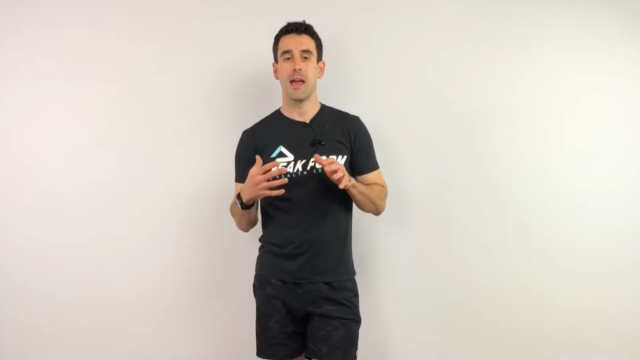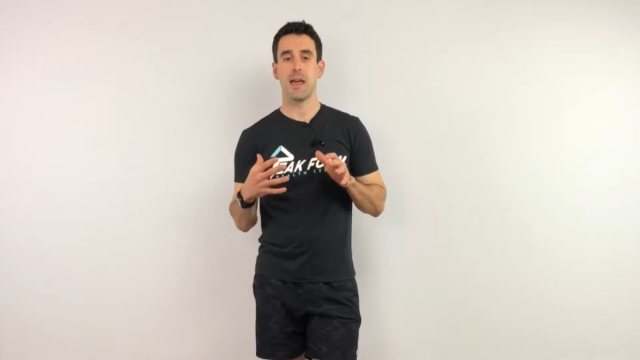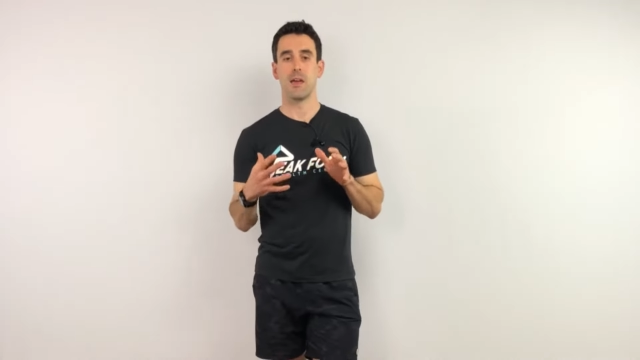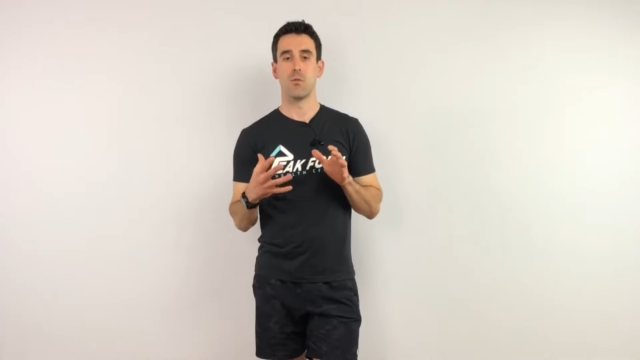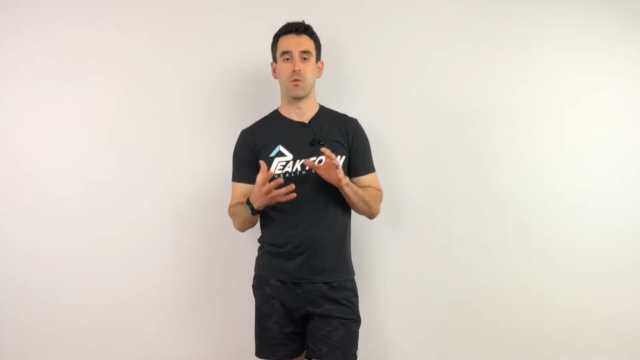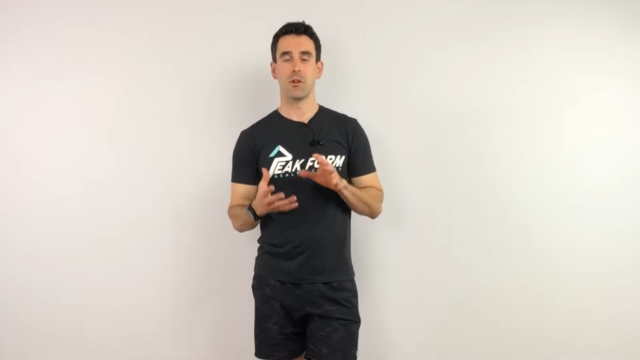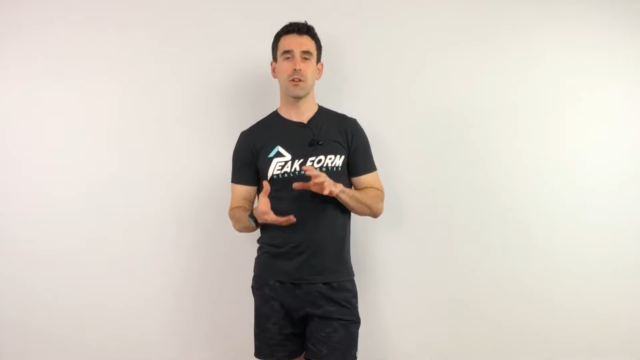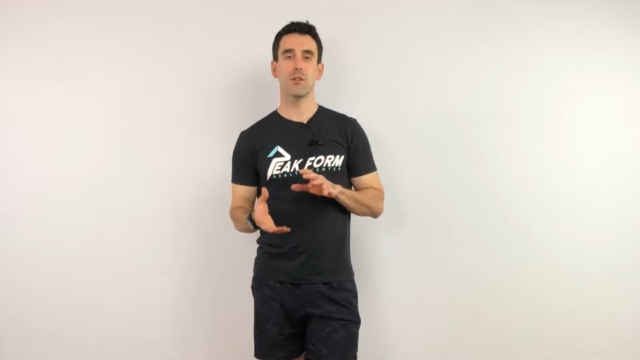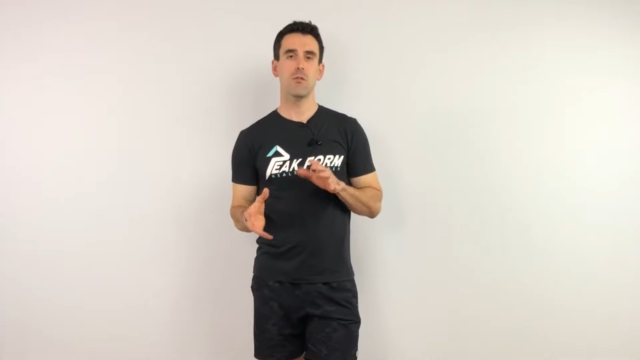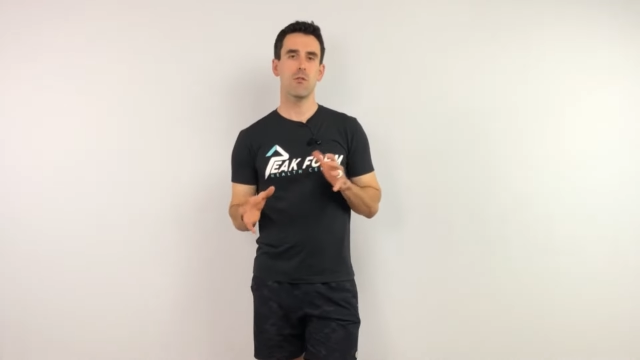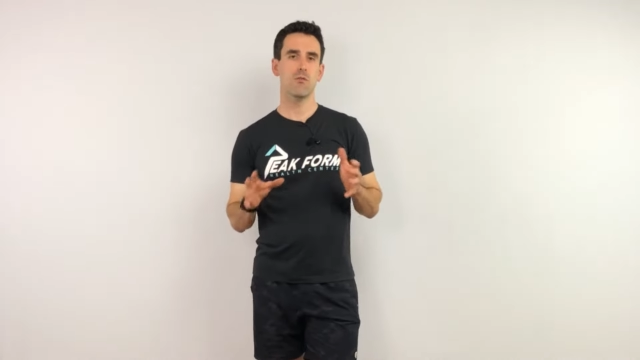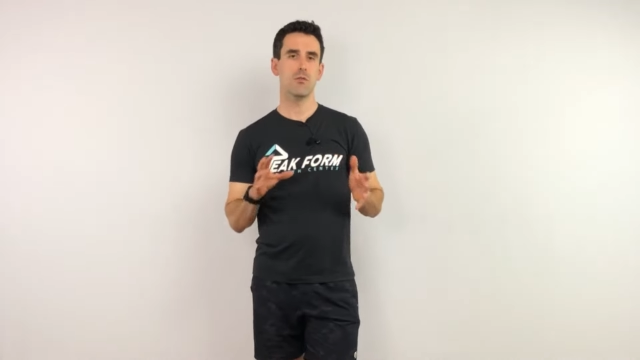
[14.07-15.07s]
and we're going to
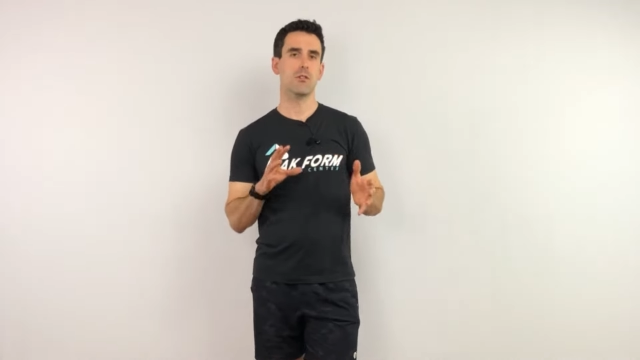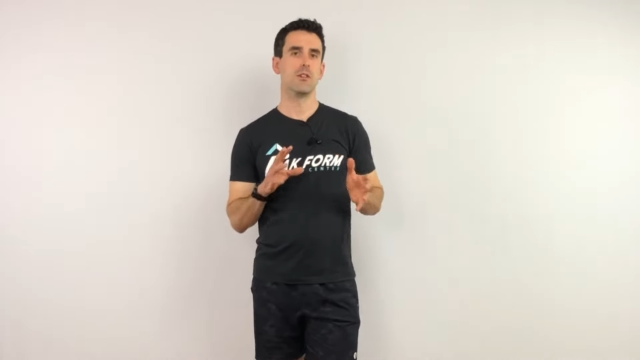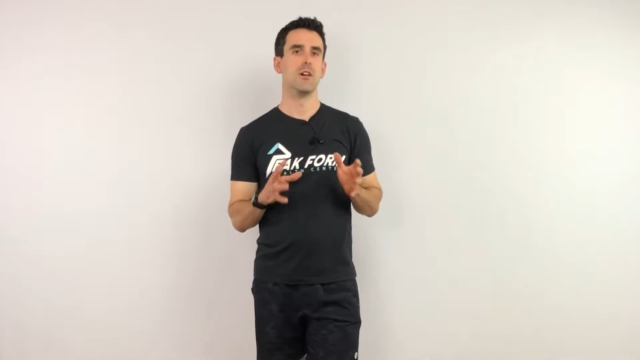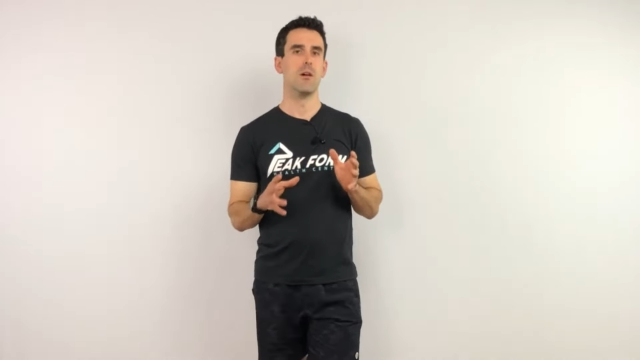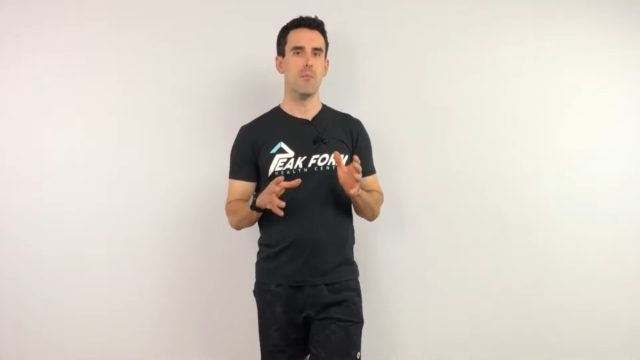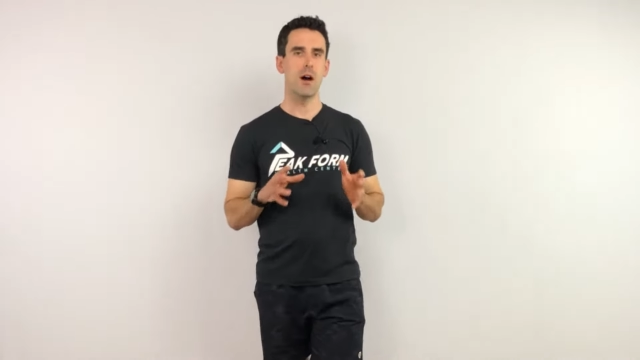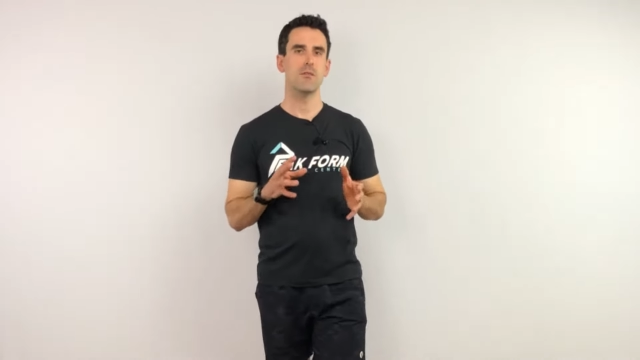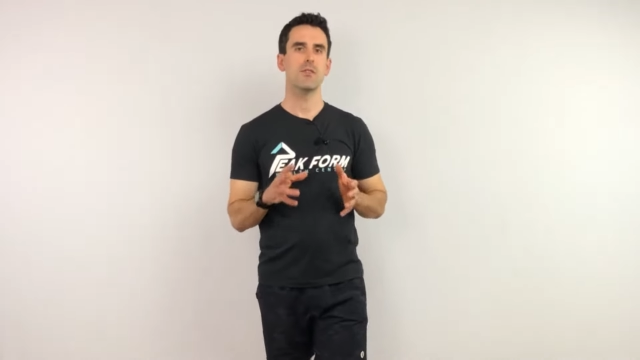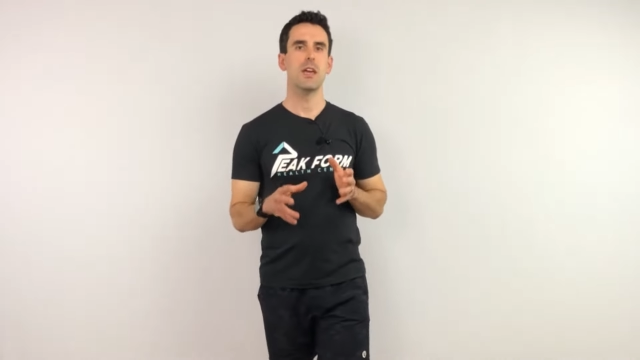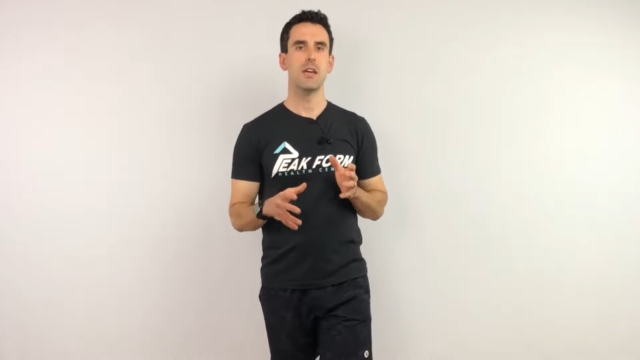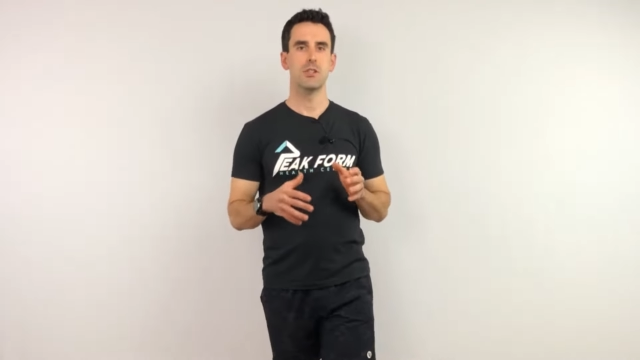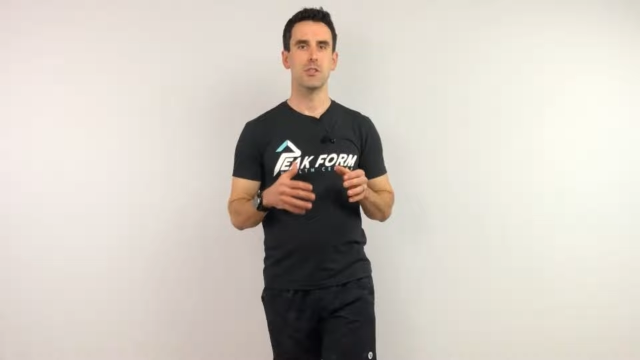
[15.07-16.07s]
go over a
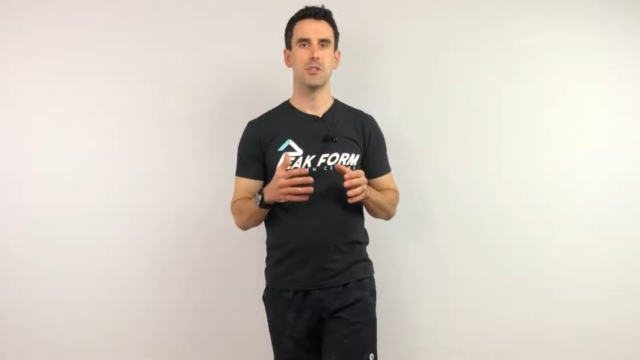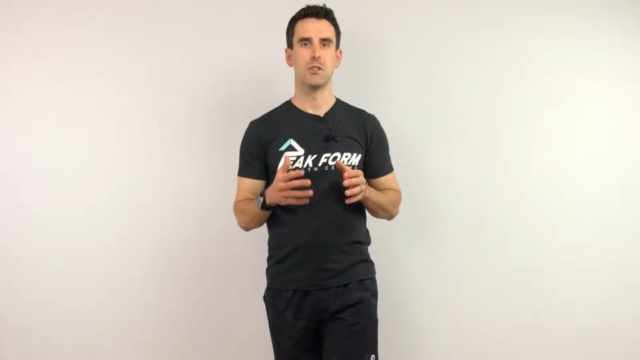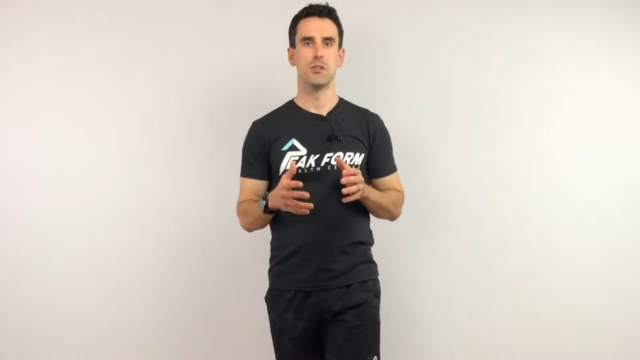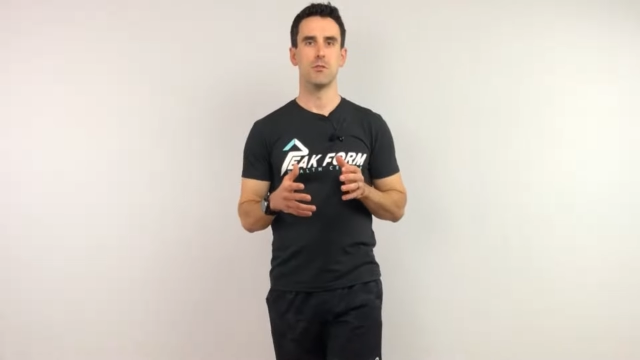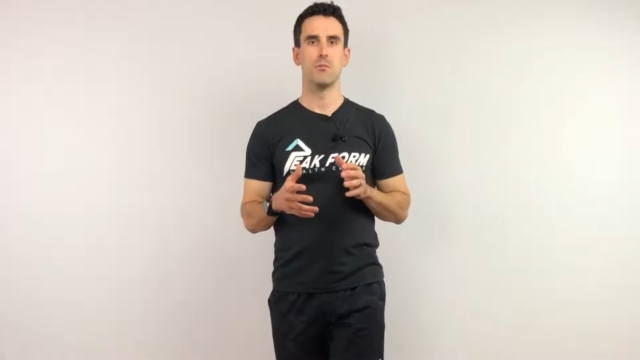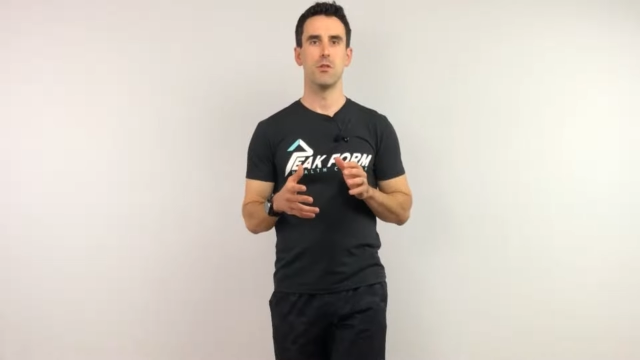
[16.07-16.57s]
modification to this